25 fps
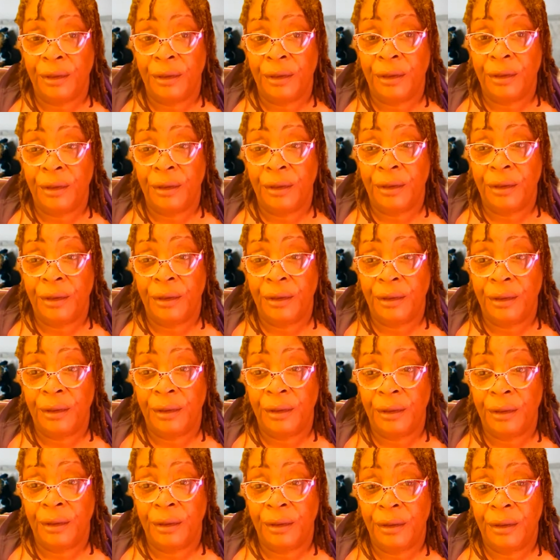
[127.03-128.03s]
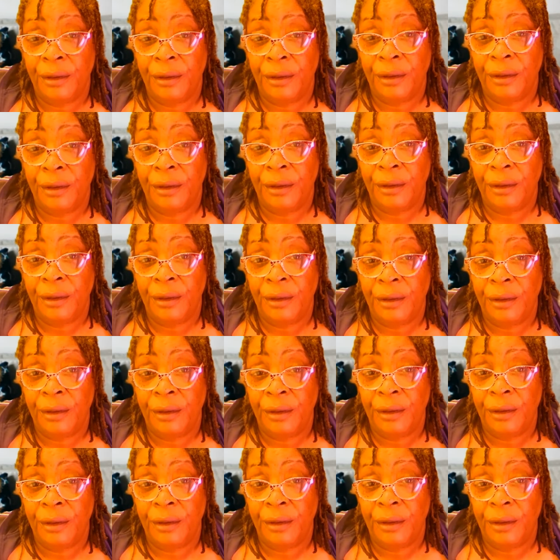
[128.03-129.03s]

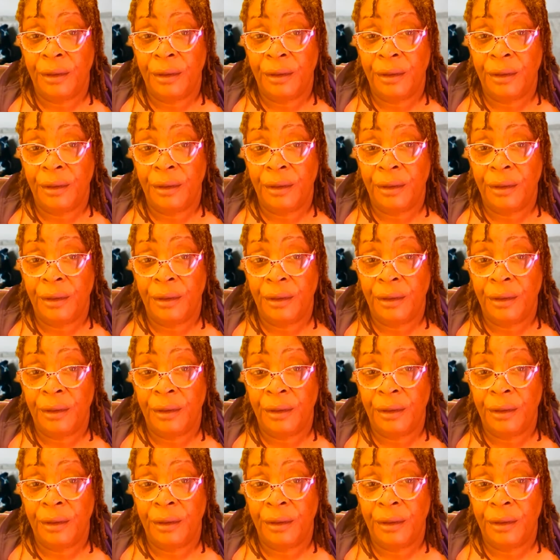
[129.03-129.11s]
Nobody speaks.